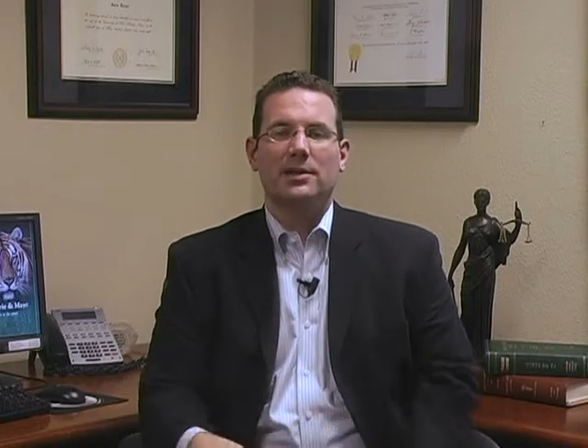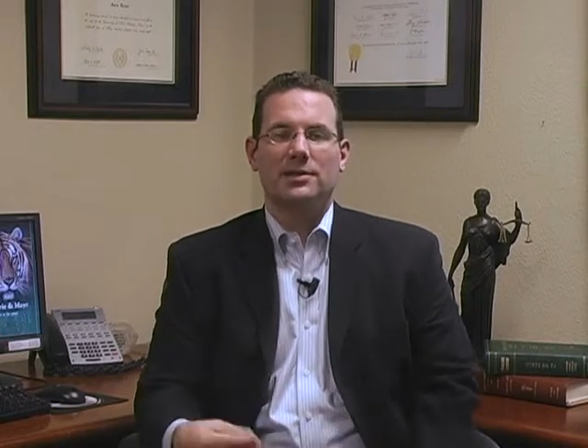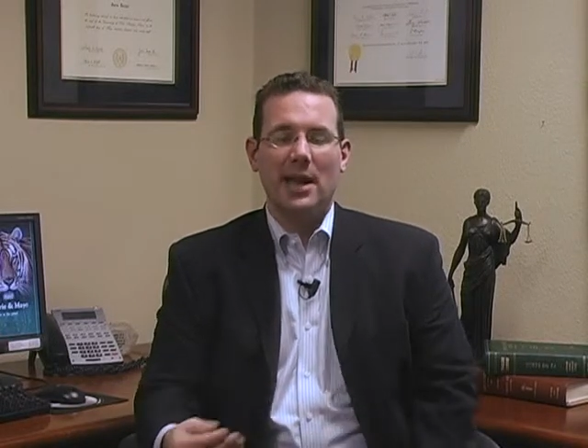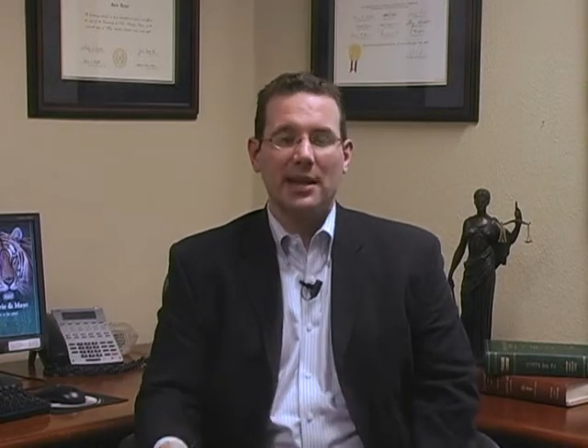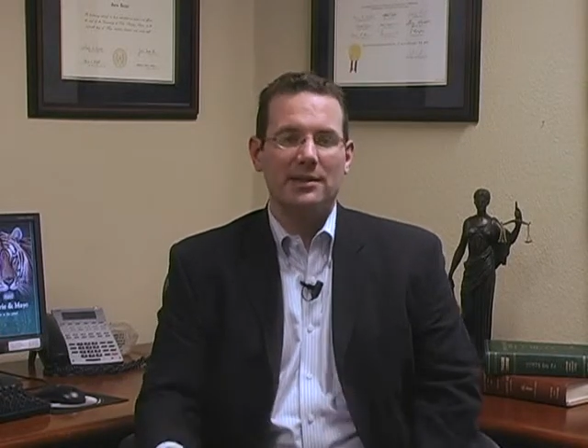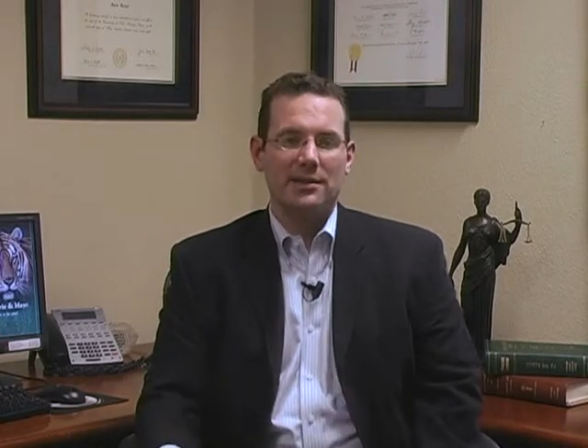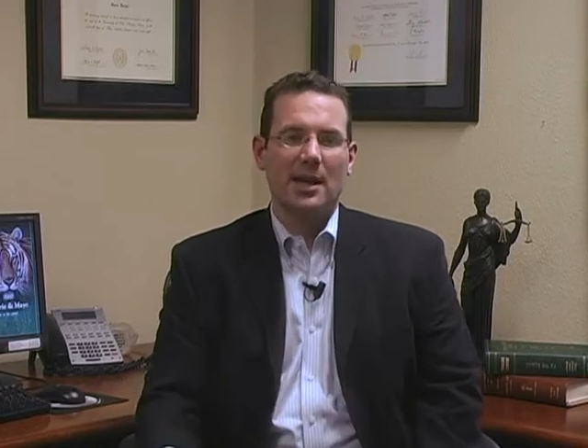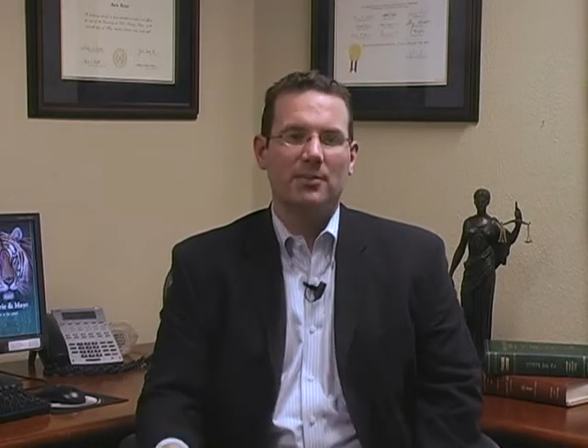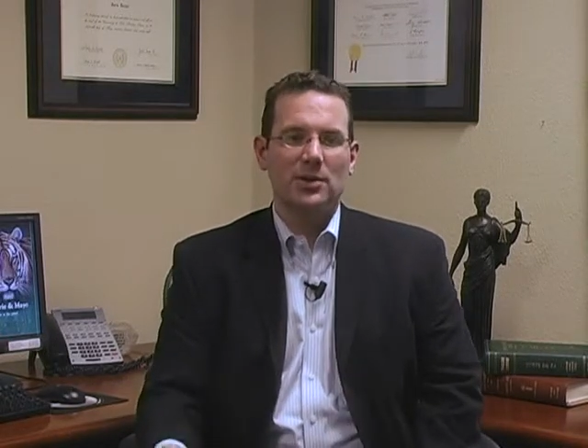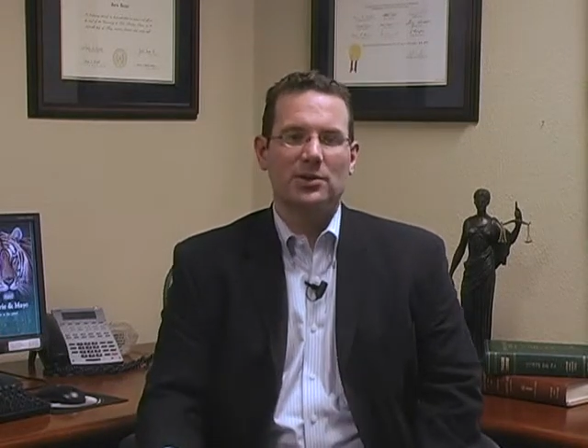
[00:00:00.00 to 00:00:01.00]
The second
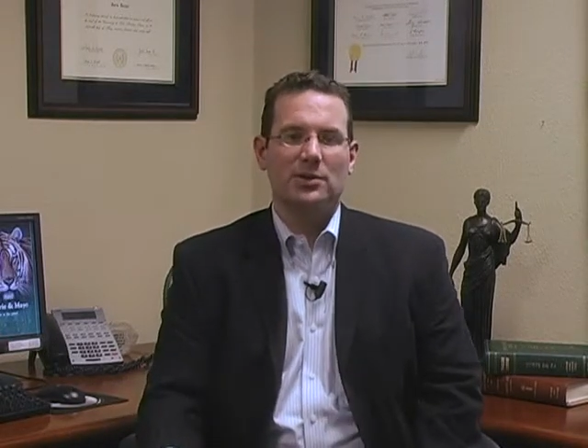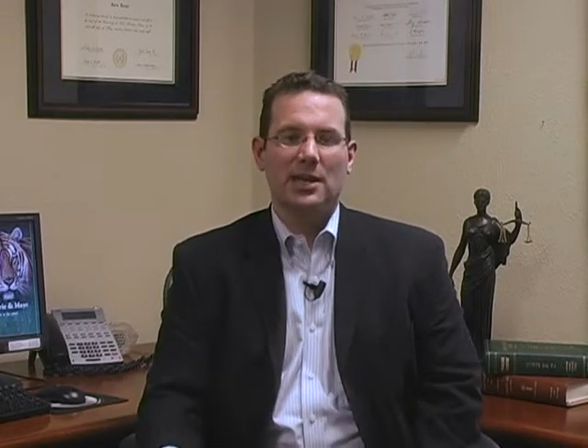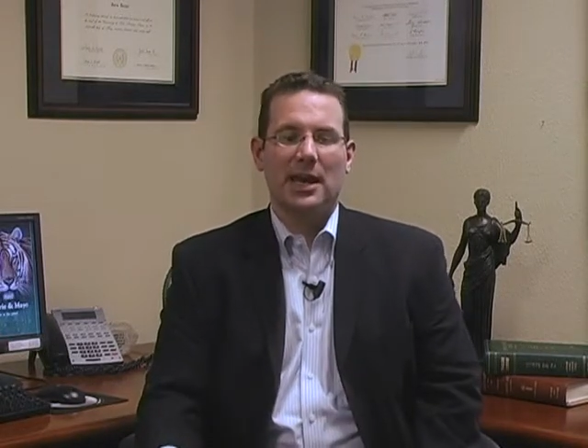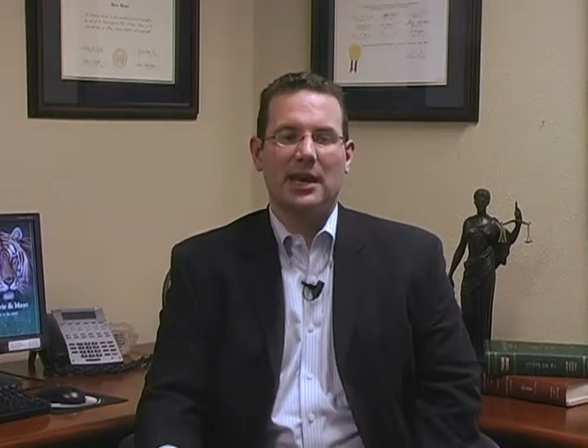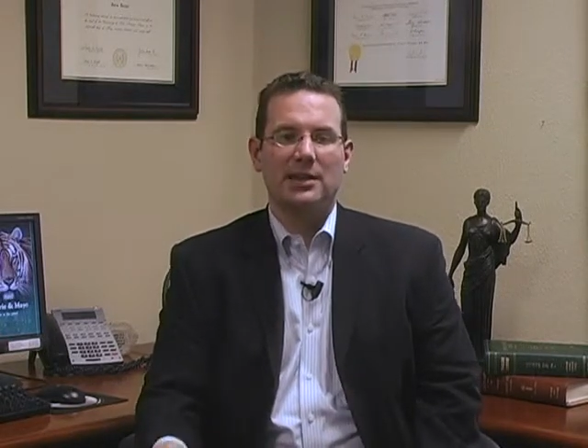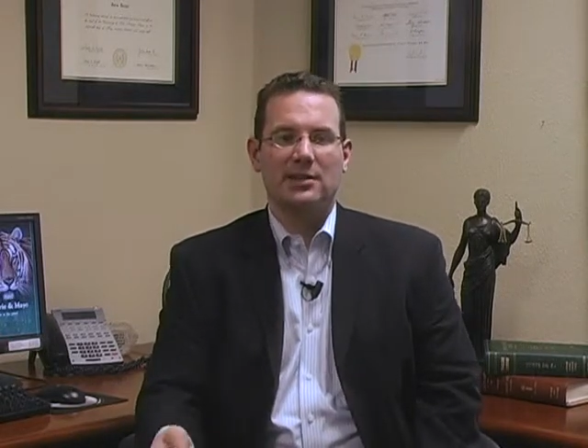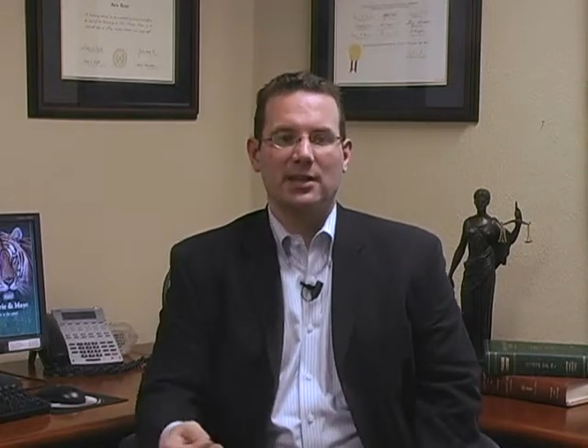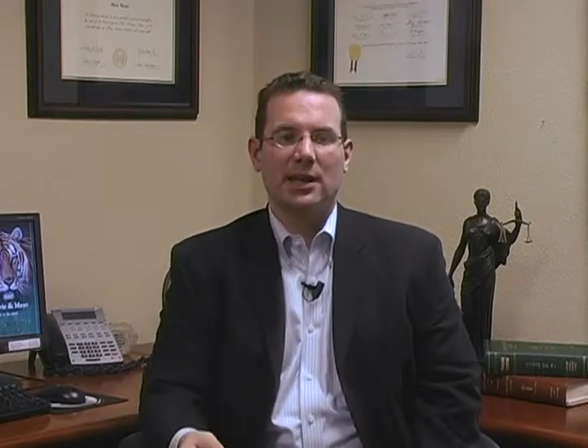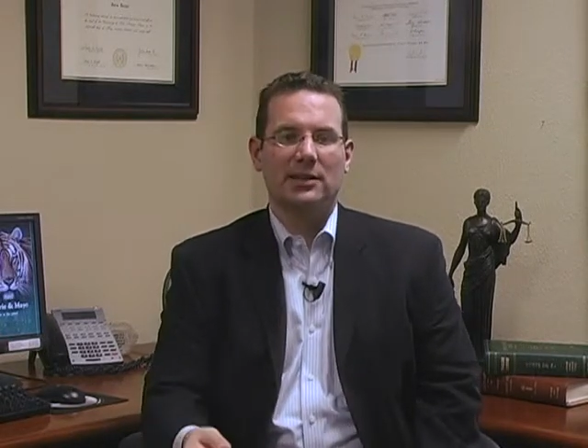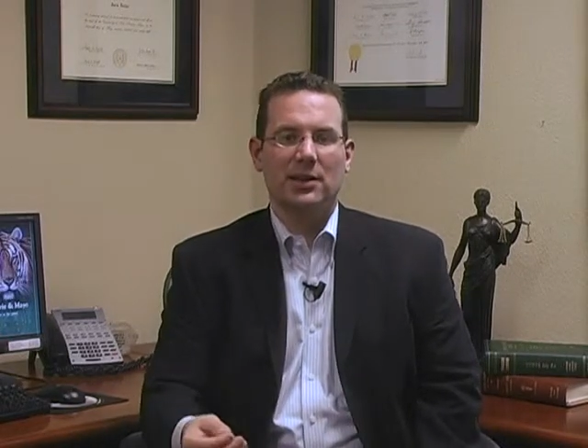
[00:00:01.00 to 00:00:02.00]
step you should take in
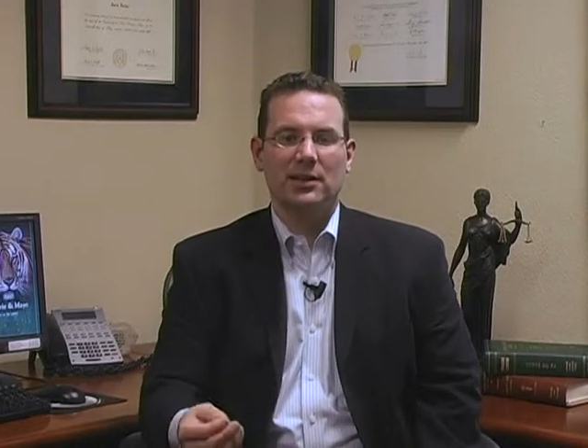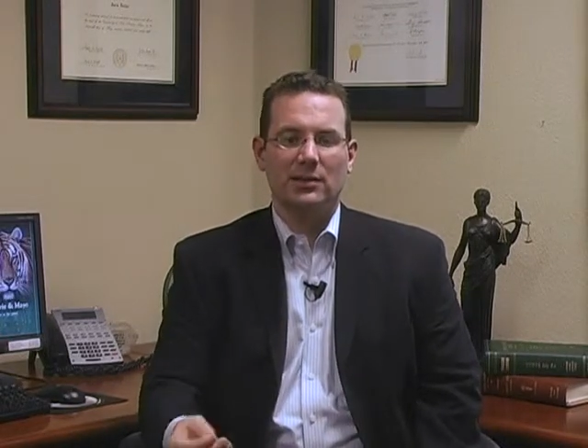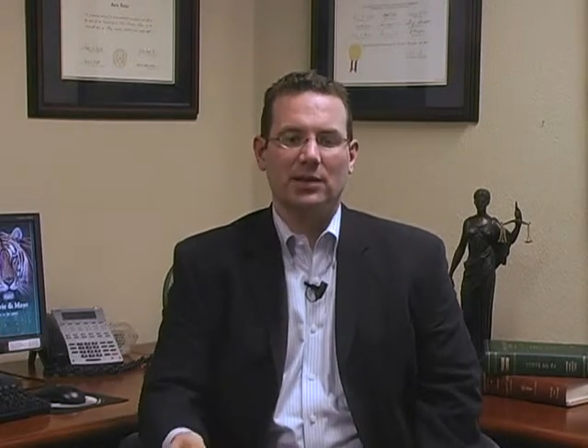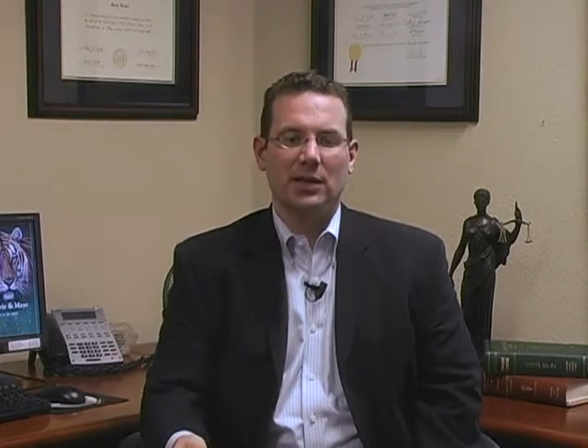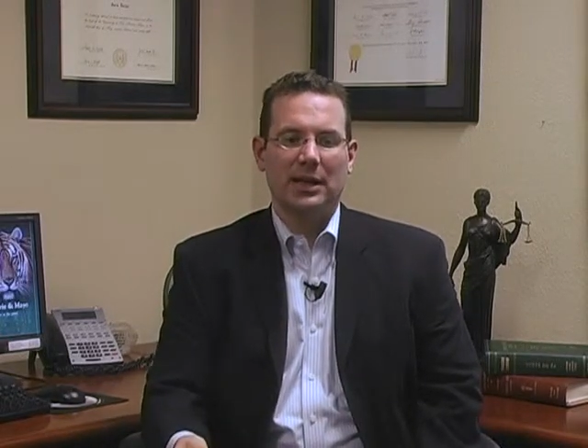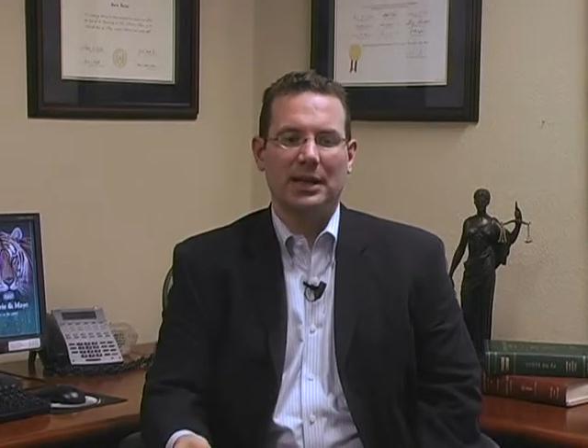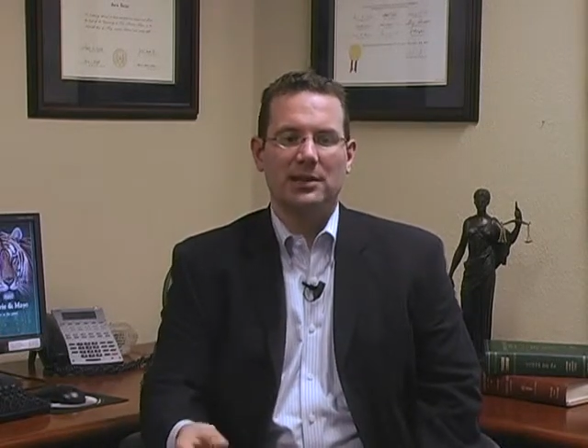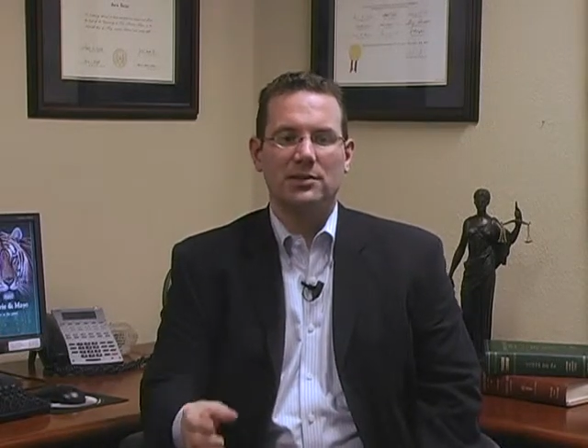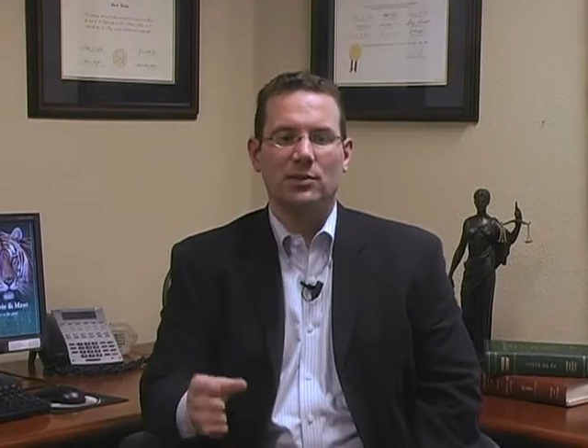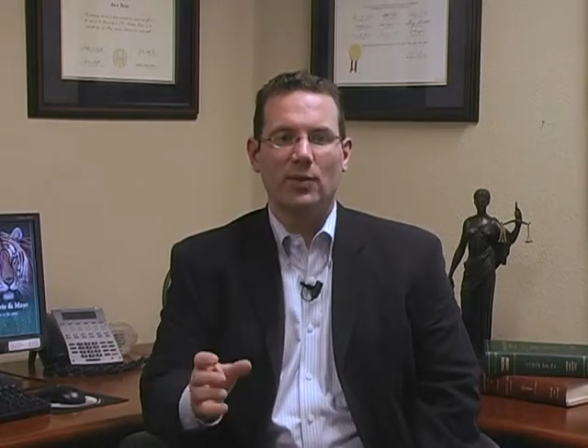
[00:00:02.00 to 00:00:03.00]
selecting an attorney
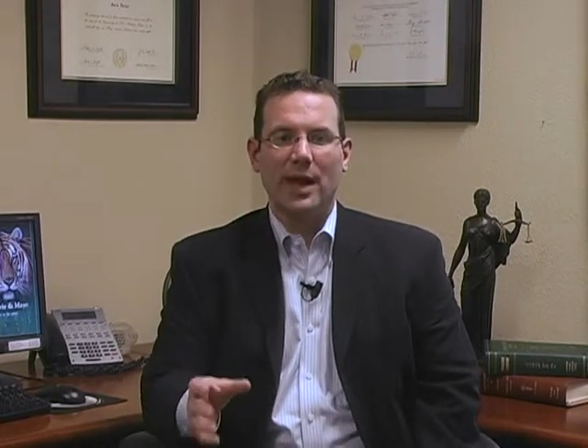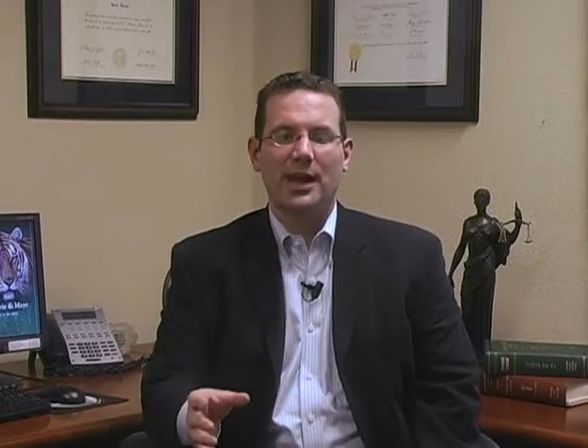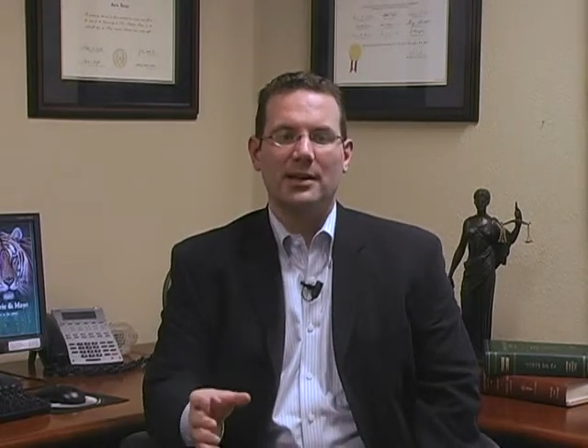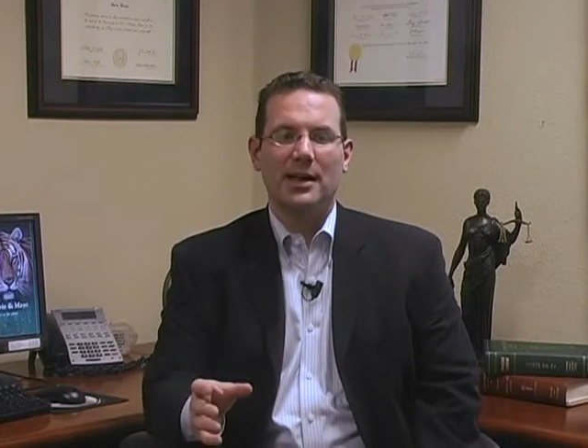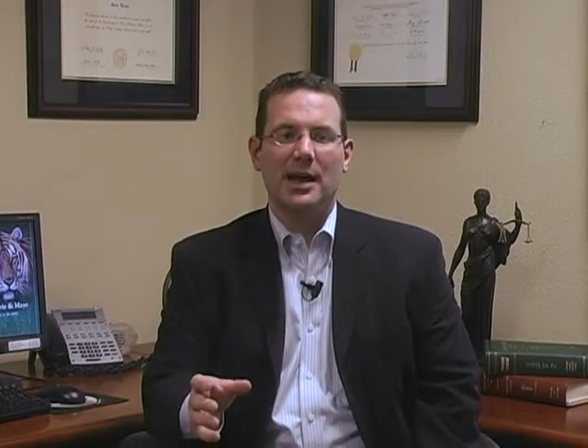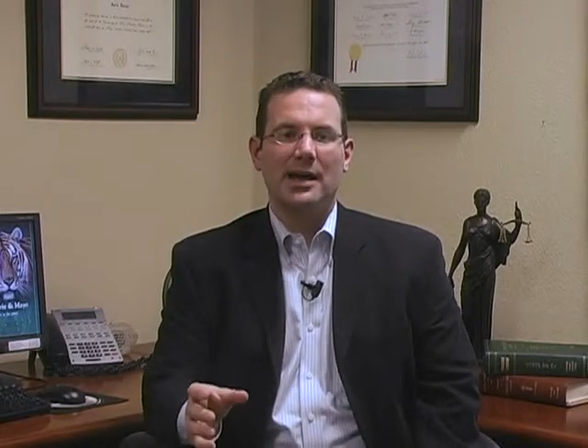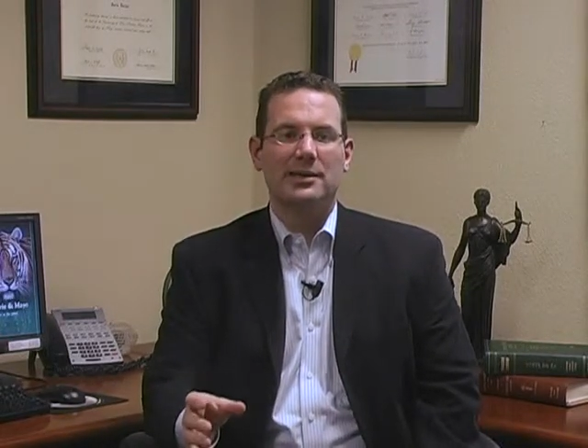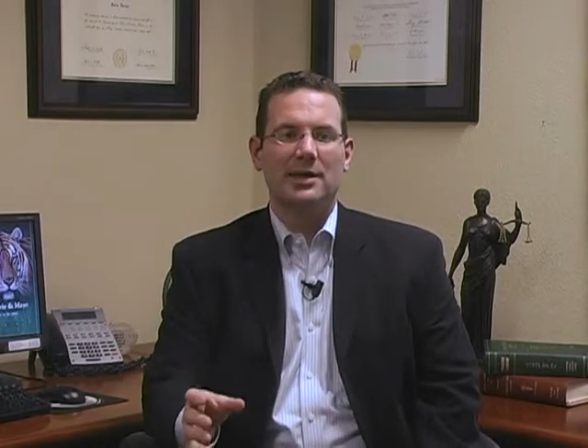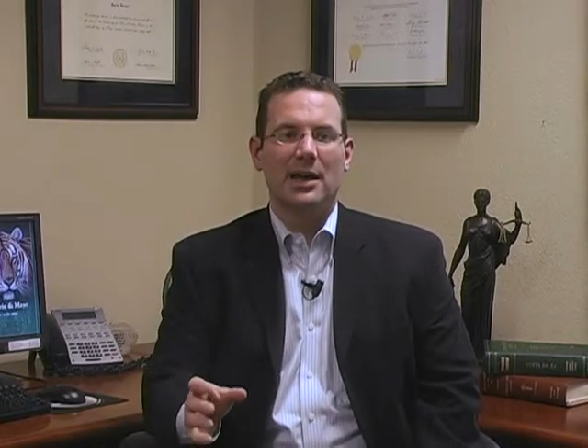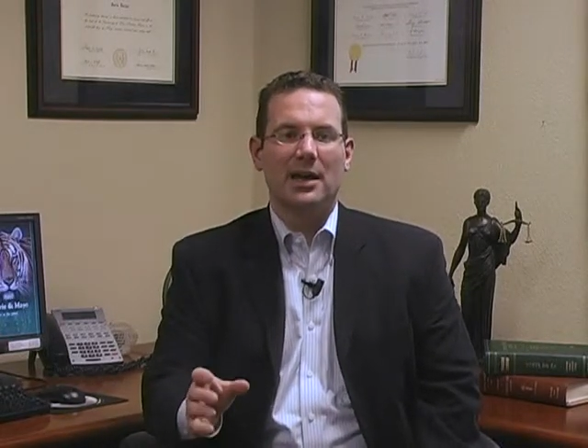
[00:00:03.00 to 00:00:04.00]
is to
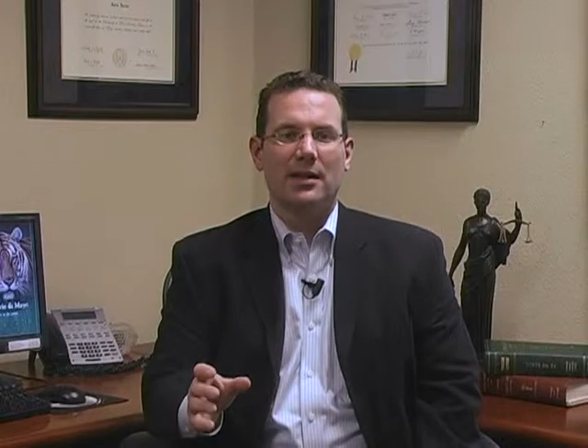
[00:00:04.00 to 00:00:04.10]
recognize